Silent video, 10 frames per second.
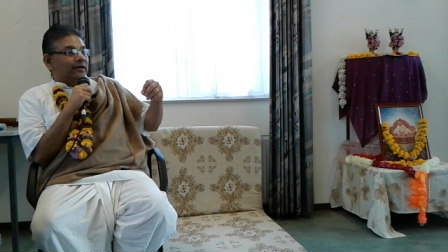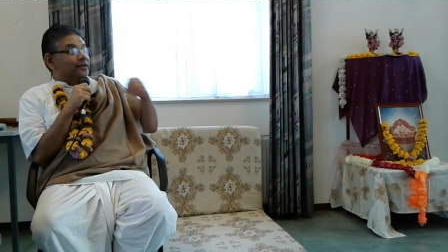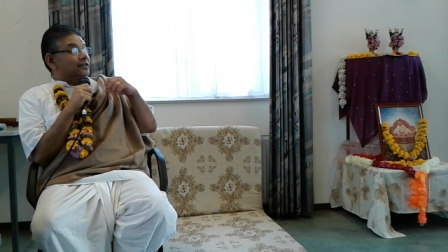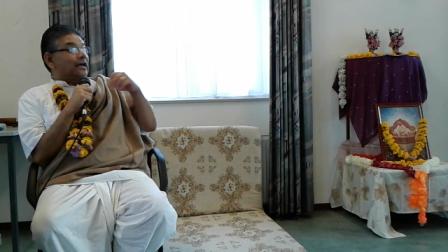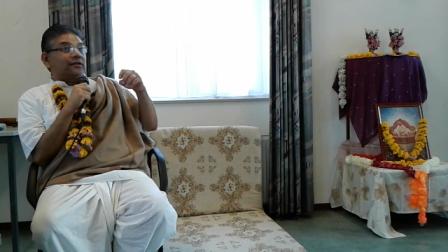
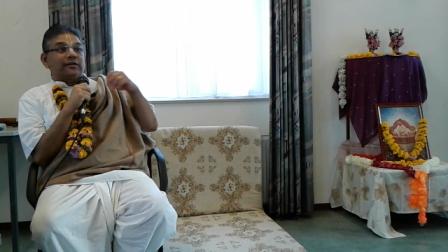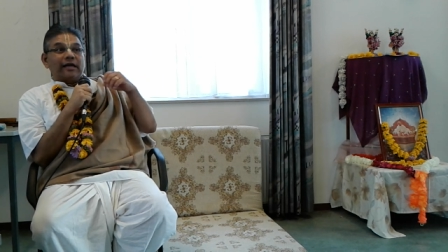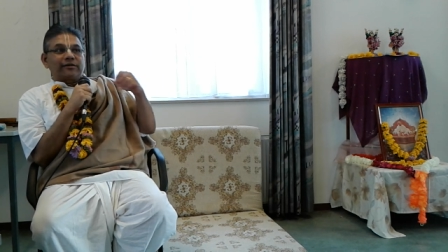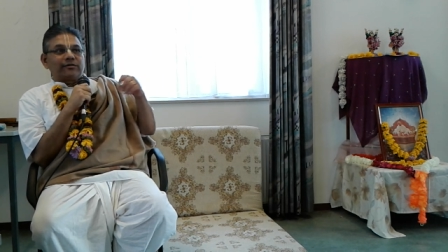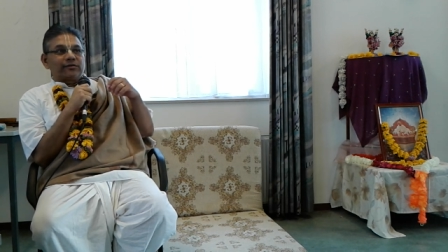He's
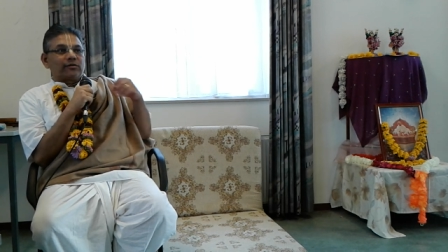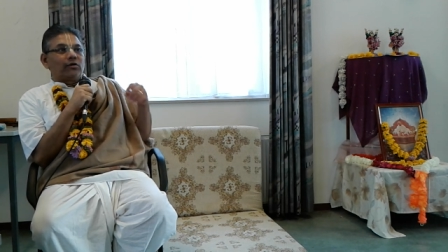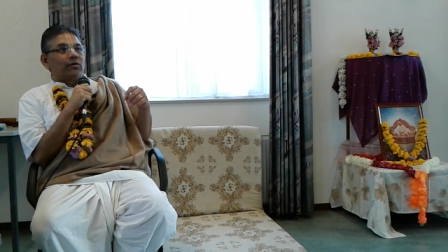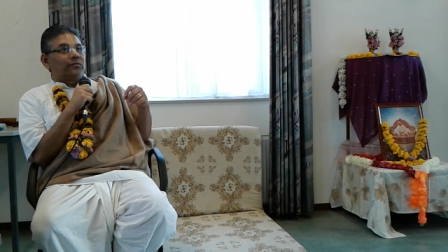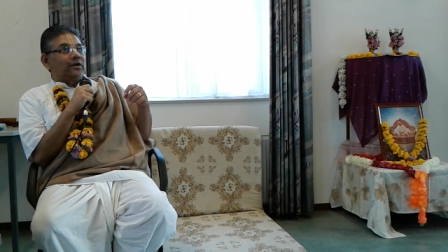attached to his
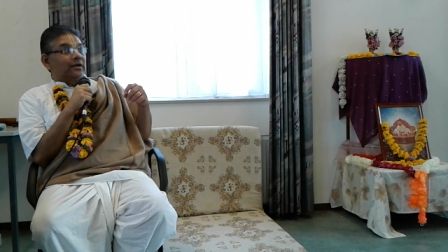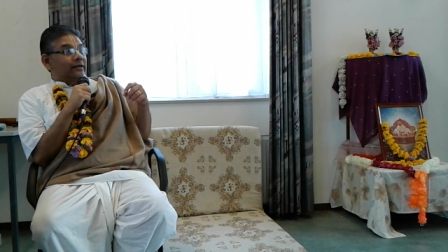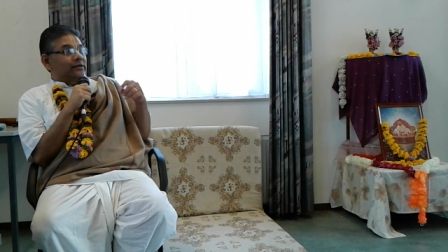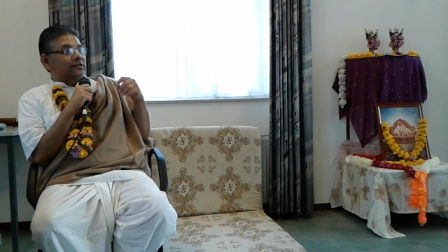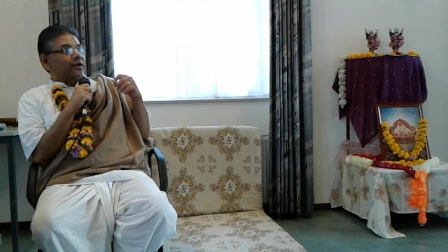home.
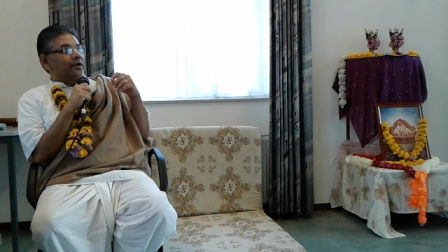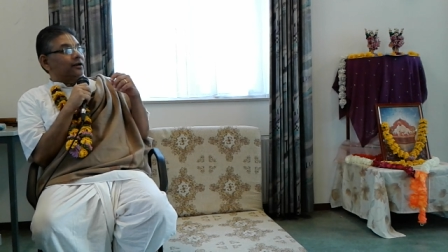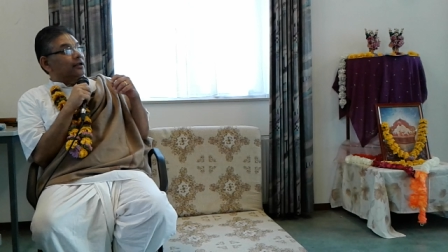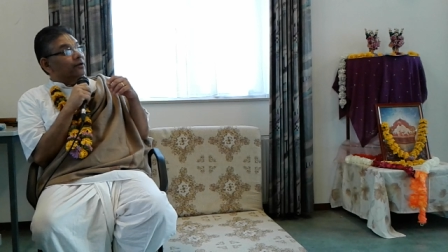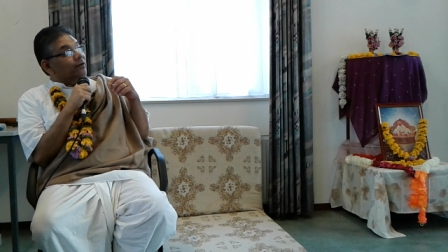He'll say,
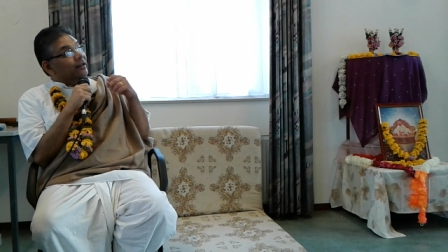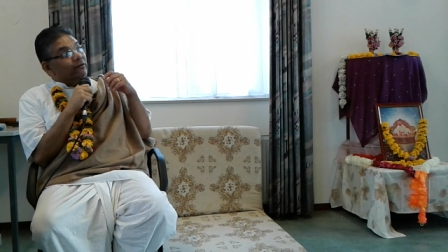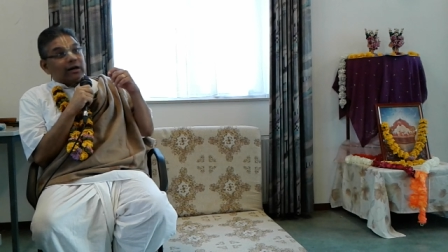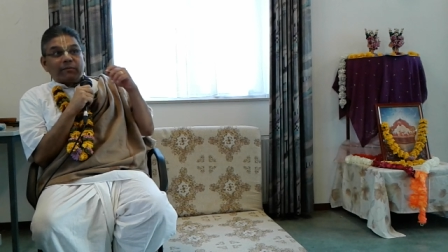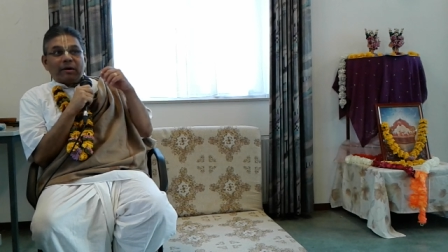and even he
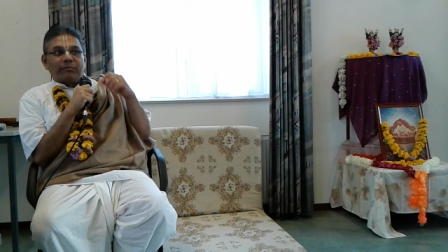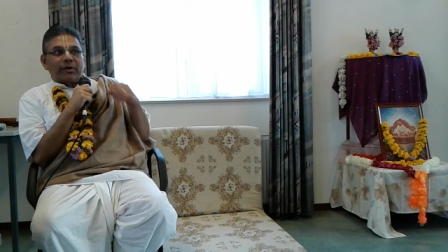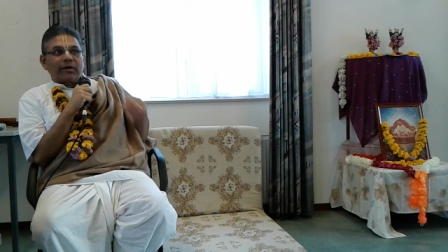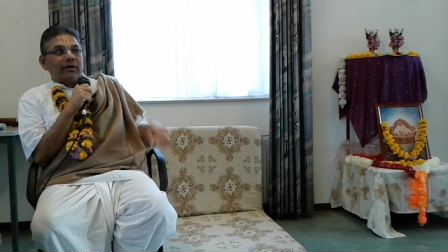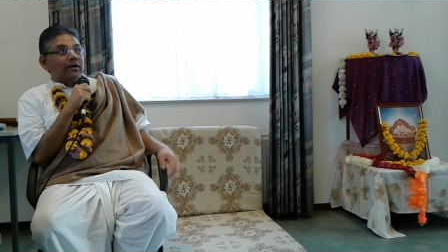will
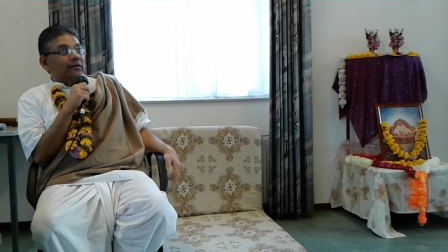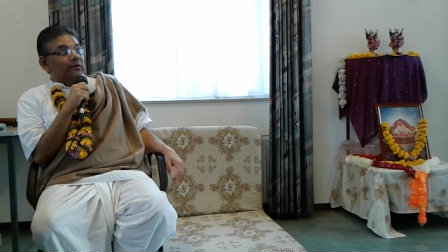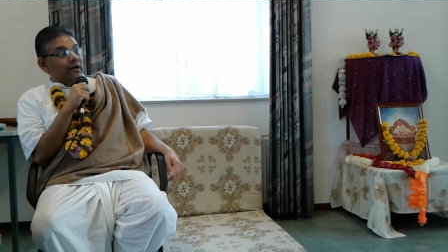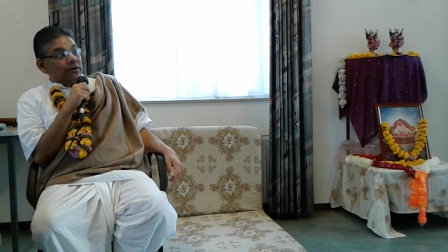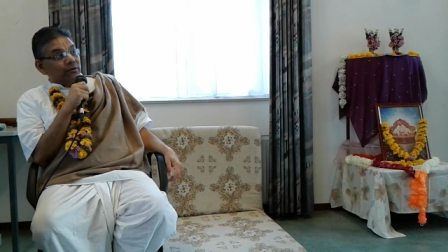remember
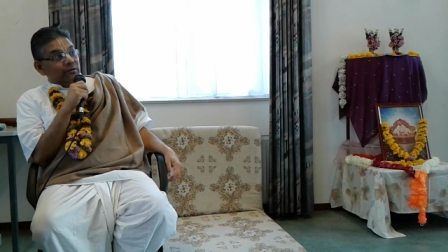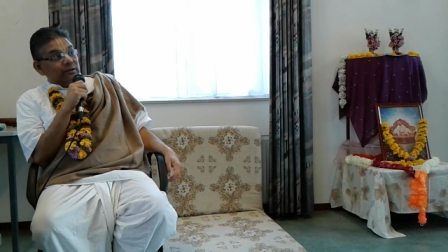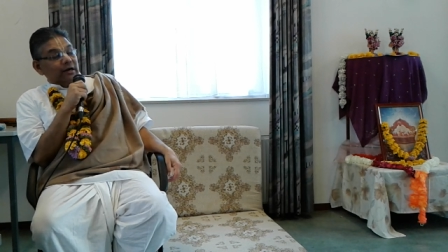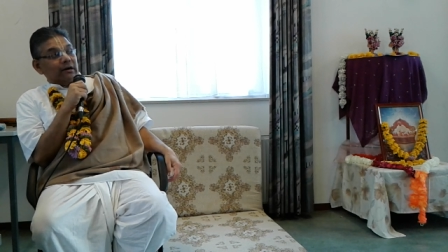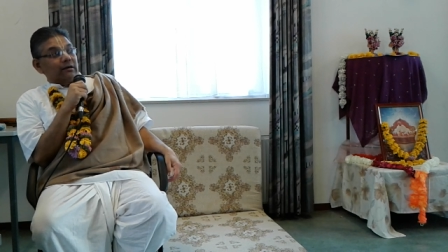
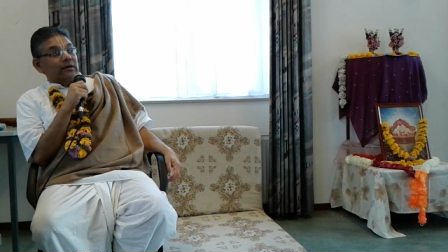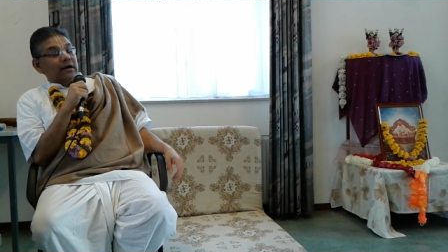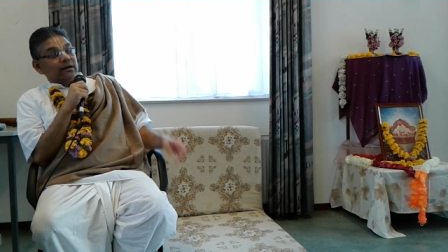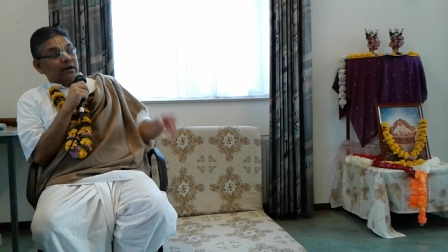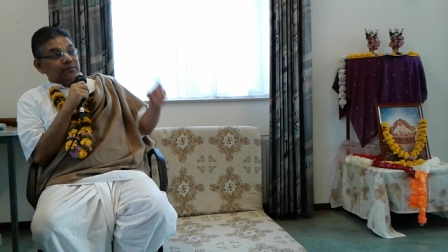that,
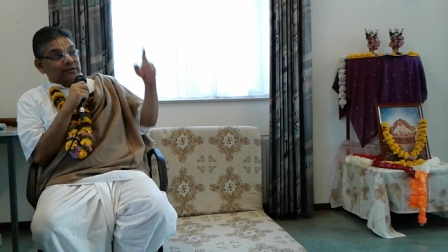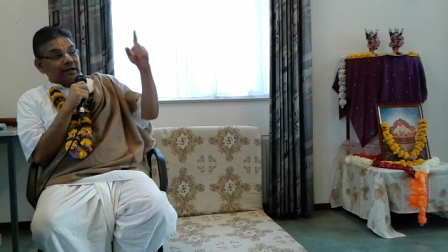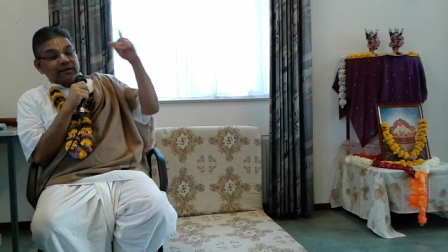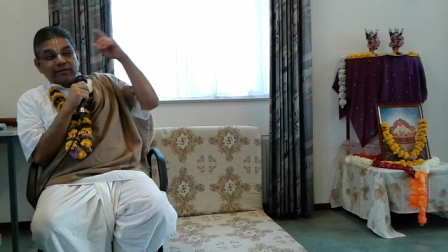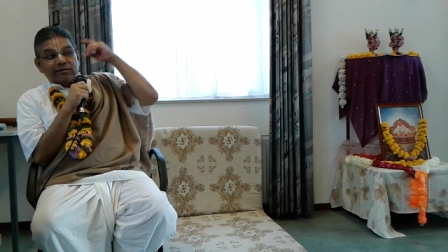that
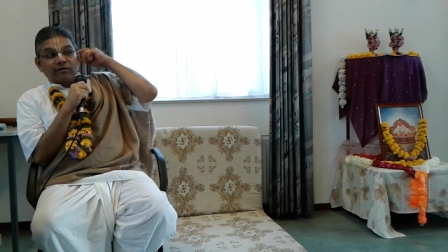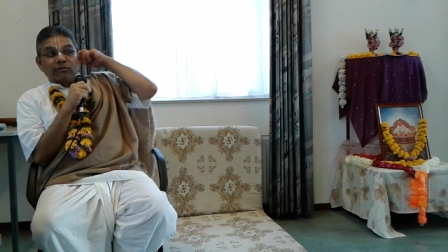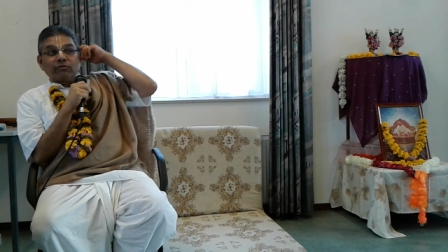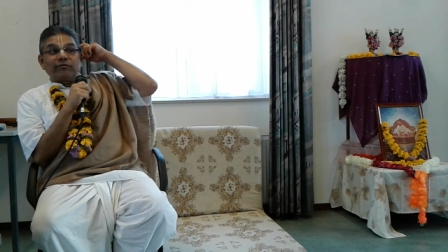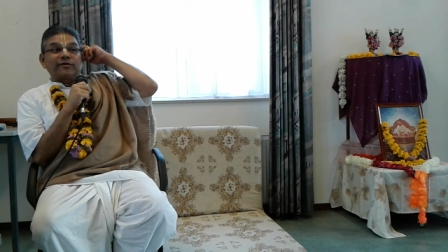upstairs, the
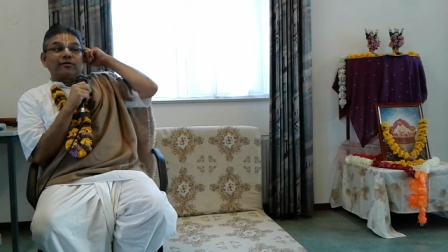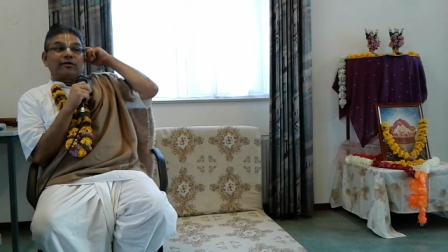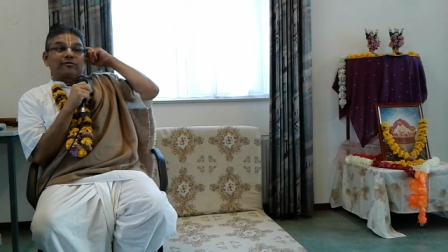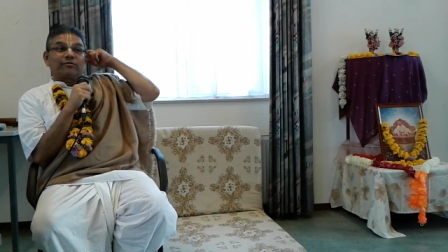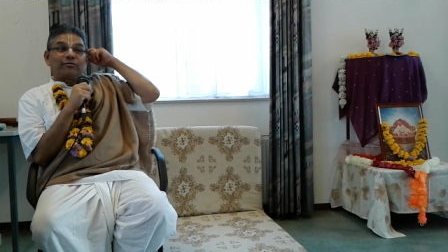roof is not
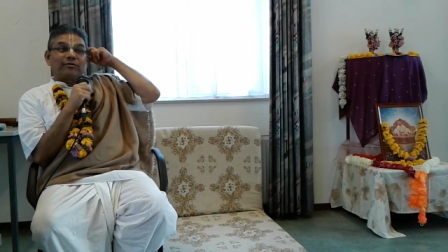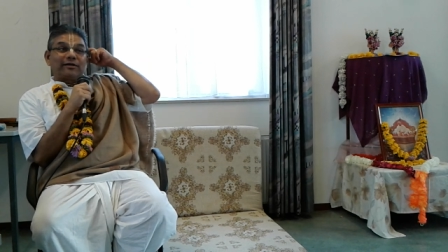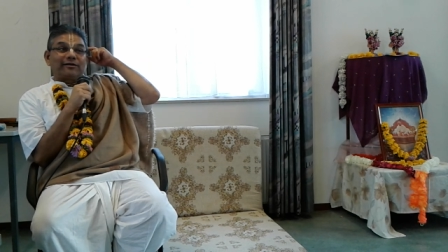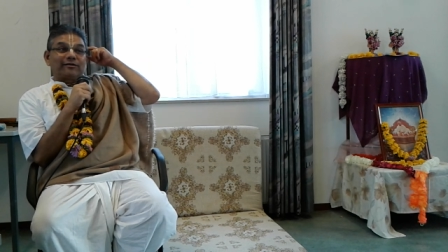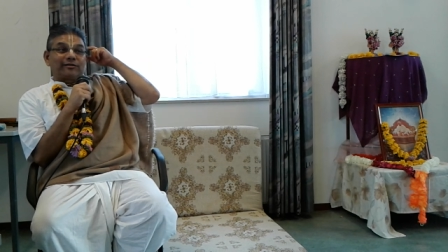so good,
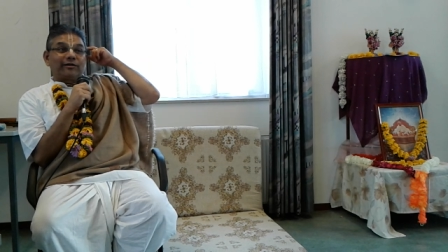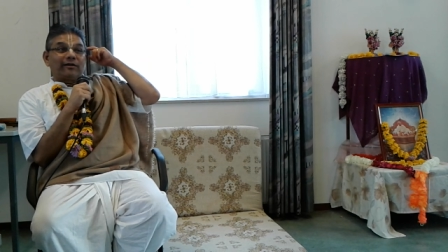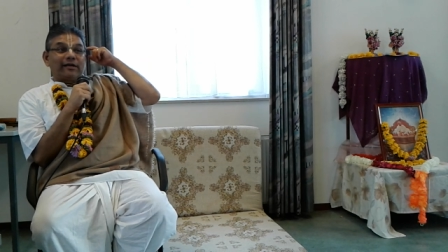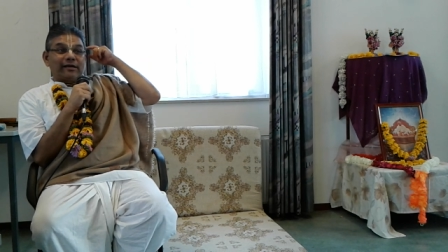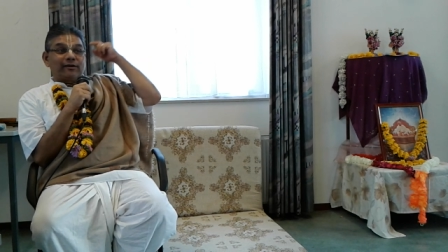it is still
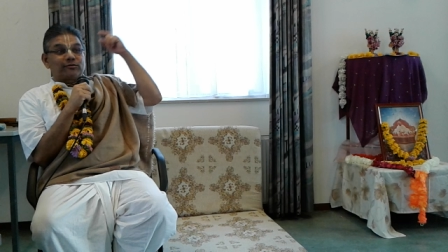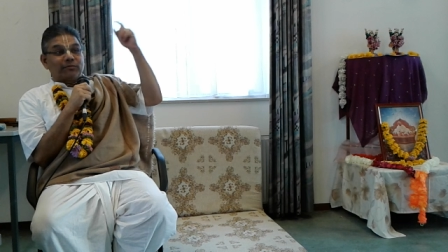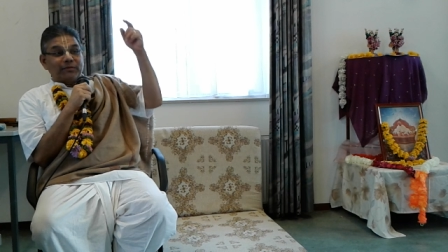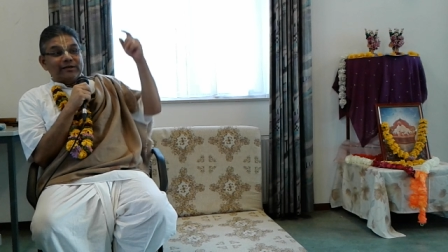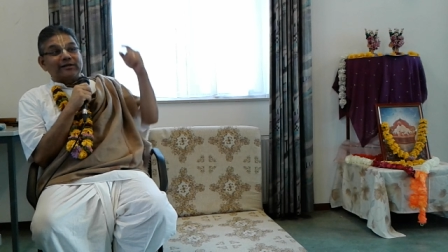leaking, so
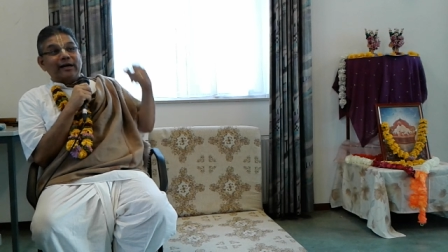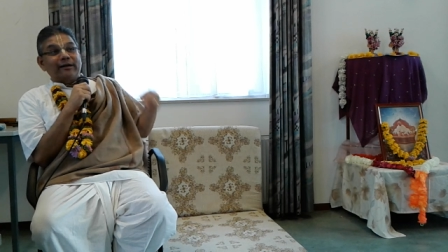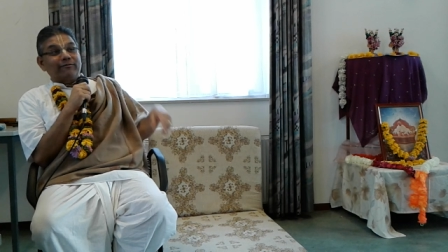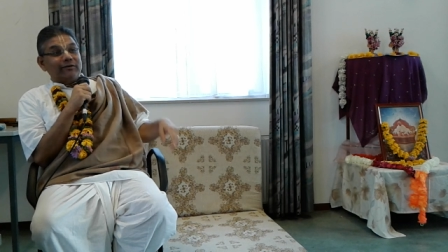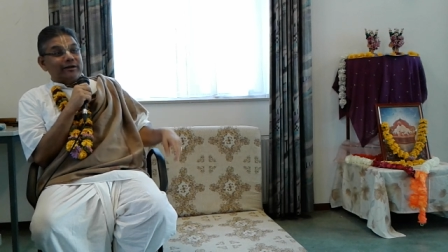please get
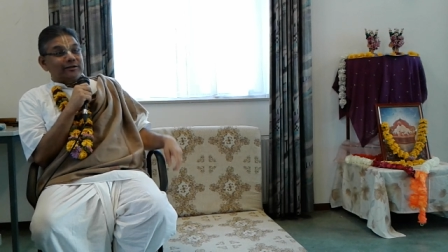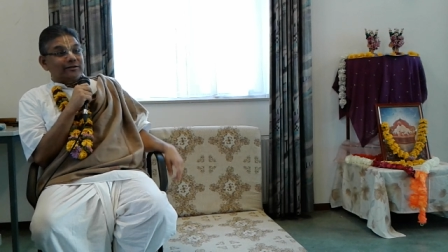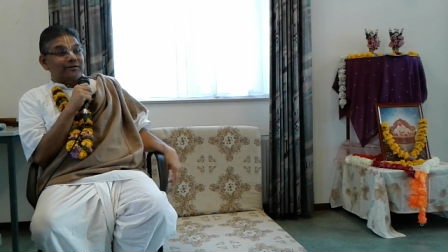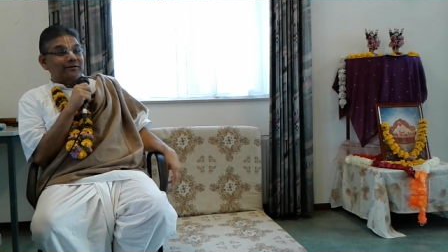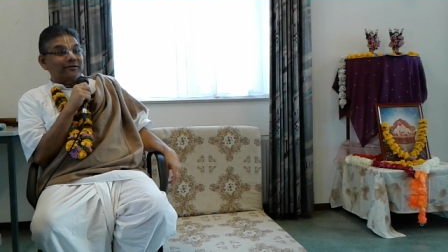it fixed.